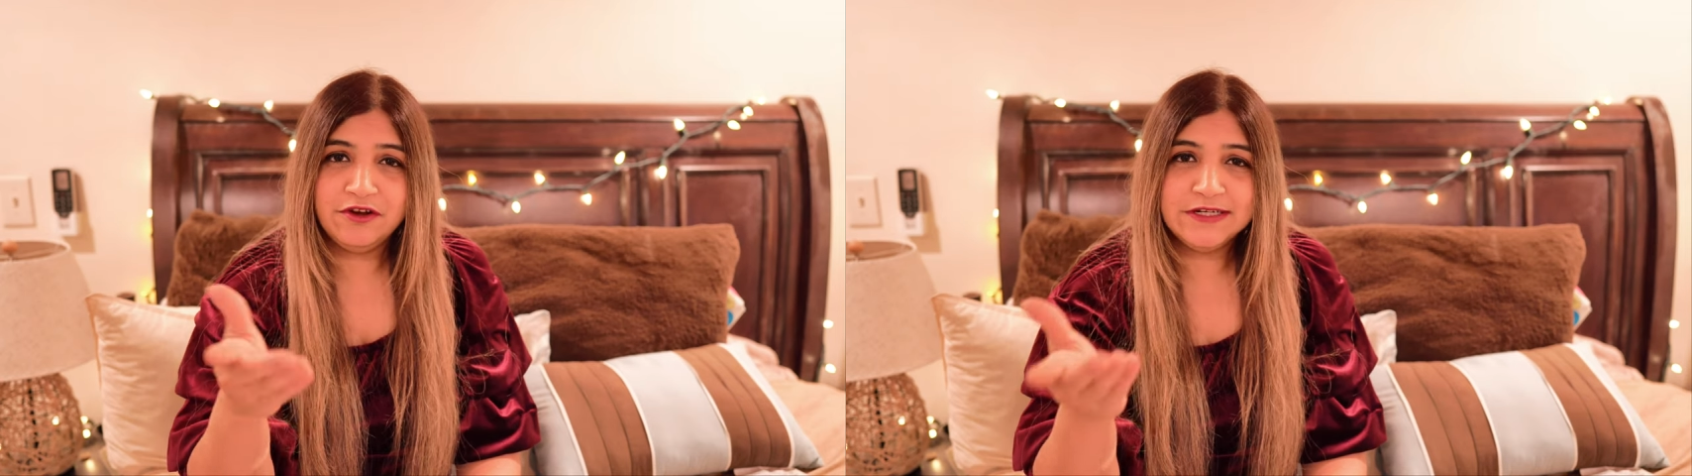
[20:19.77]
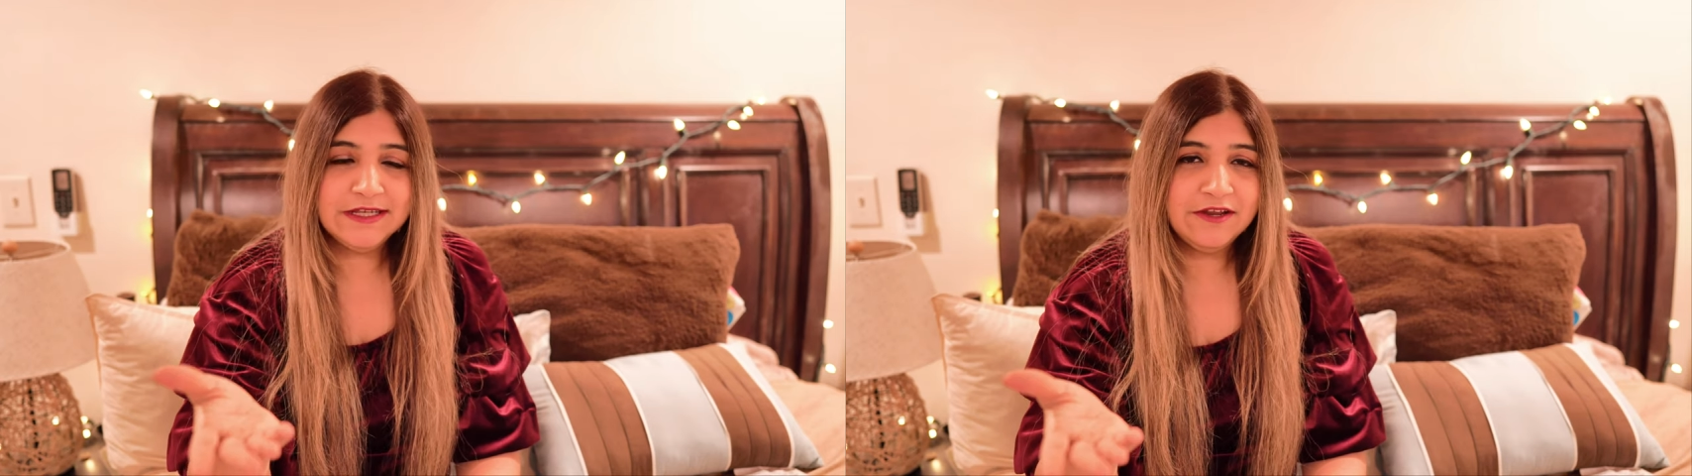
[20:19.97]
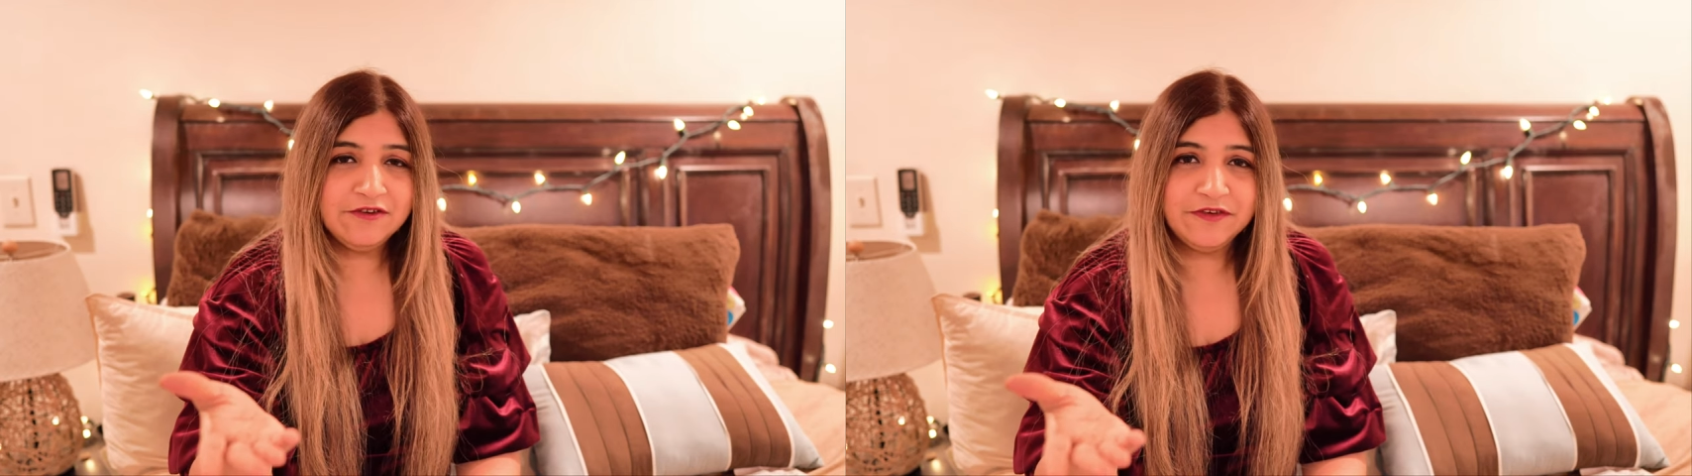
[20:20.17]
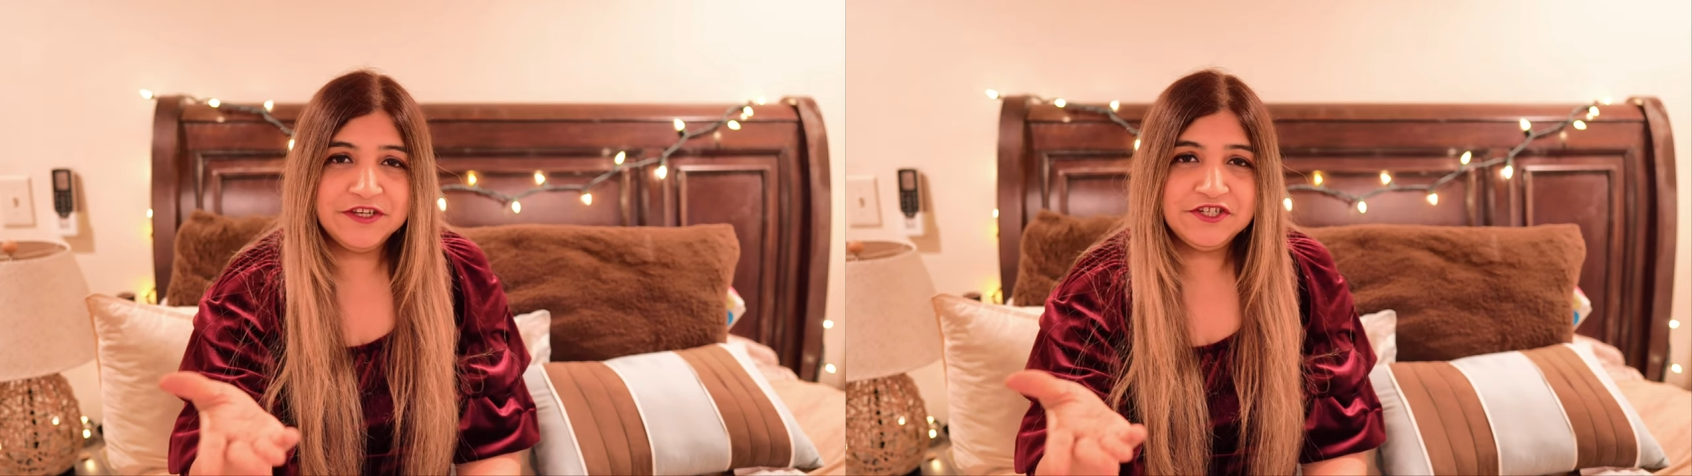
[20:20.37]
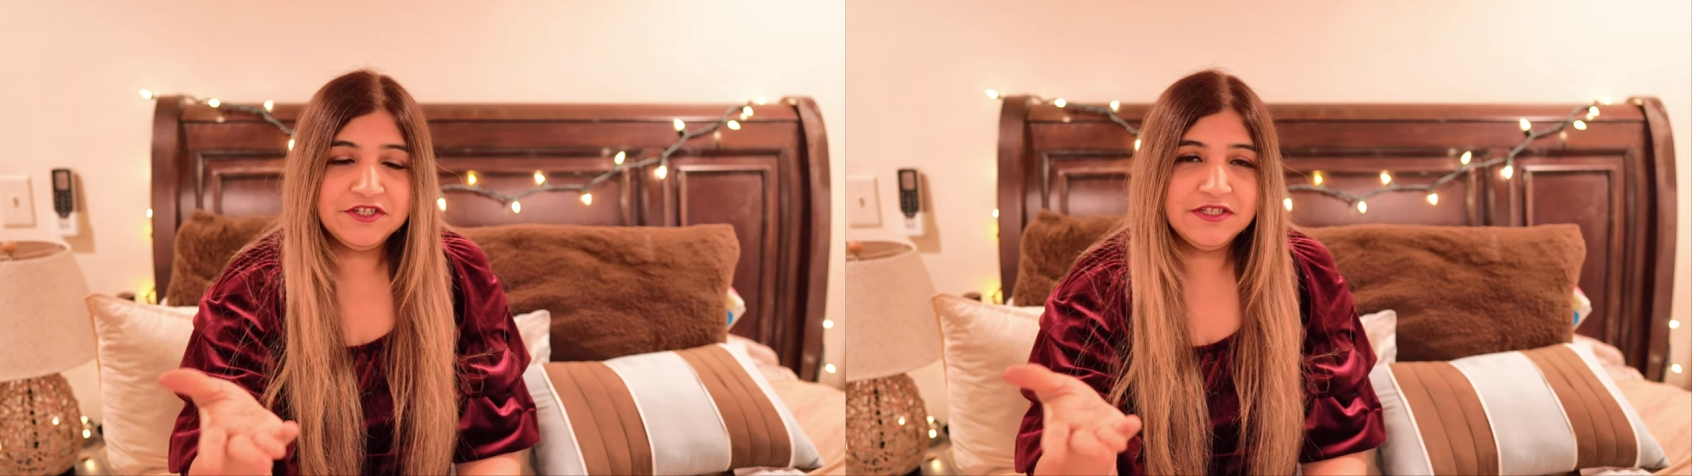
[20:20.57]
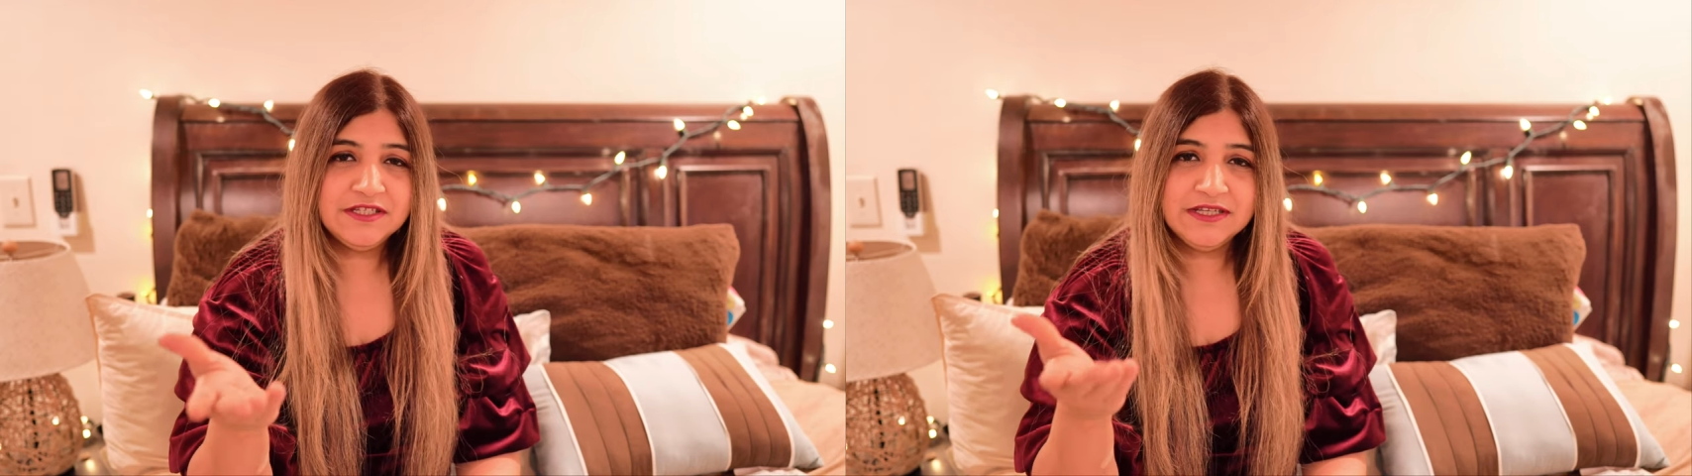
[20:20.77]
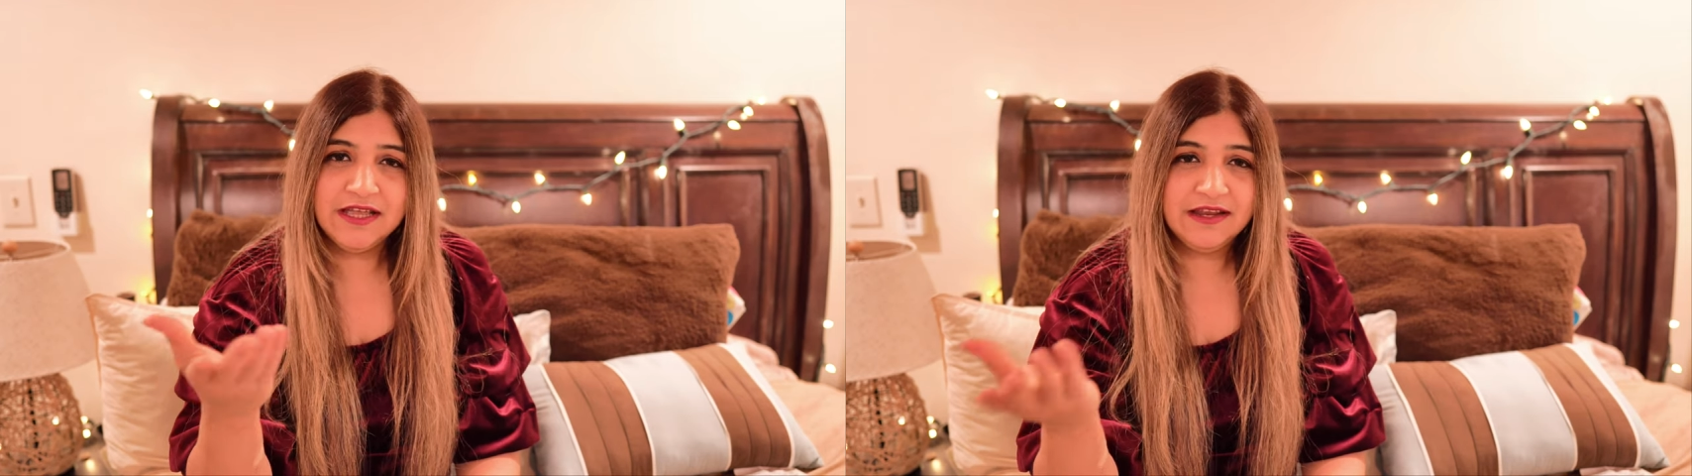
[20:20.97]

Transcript: thoughts or questions,